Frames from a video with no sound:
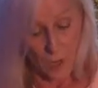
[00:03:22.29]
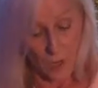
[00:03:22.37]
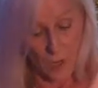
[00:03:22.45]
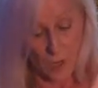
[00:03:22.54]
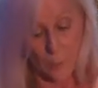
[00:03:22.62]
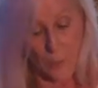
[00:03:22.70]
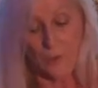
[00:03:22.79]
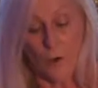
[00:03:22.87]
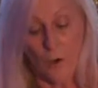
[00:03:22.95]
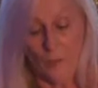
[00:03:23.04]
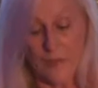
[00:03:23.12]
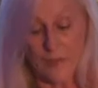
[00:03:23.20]
I went
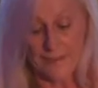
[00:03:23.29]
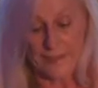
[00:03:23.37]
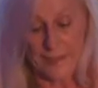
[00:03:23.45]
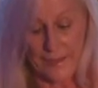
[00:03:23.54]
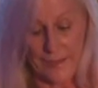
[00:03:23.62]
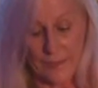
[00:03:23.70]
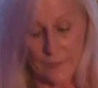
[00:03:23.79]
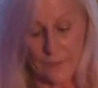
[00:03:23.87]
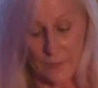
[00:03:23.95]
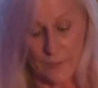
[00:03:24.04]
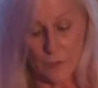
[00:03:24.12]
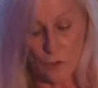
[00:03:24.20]
home that day
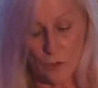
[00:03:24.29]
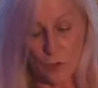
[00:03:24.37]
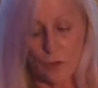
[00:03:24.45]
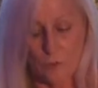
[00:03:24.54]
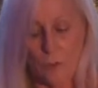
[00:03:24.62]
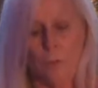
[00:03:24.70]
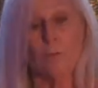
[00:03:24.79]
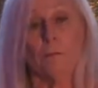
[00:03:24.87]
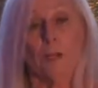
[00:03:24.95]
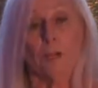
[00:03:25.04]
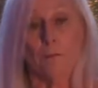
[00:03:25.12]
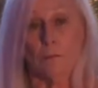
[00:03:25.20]
and started putting
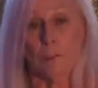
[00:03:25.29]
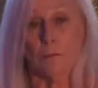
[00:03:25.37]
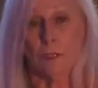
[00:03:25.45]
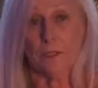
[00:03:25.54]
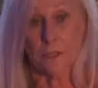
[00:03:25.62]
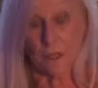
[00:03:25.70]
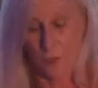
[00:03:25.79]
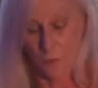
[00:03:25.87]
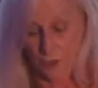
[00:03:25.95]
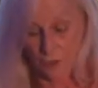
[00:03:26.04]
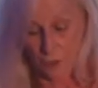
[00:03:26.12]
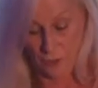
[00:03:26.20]
my Christmas
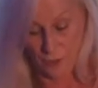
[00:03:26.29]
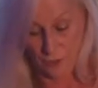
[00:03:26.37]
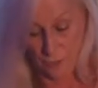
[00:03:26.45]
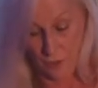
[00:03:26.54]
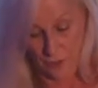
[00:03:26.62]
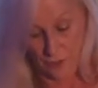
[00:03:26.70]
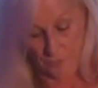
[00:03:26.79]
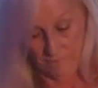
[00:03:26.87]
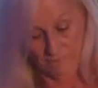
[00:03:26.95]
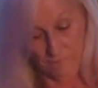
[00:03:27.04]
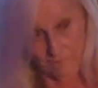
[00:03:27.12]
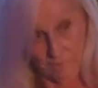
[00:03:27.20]
decorations away.
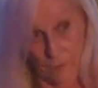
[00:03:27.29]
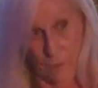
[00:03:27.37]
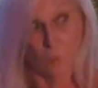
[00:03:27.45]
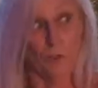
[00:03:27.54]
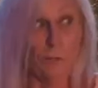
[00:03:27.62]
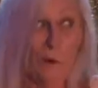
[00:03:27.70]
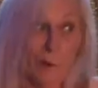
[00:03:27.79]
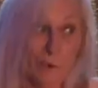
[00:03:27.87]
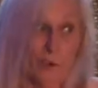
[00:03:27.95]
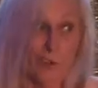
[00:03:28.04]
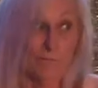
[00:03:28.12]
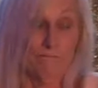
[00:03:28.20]
It was March.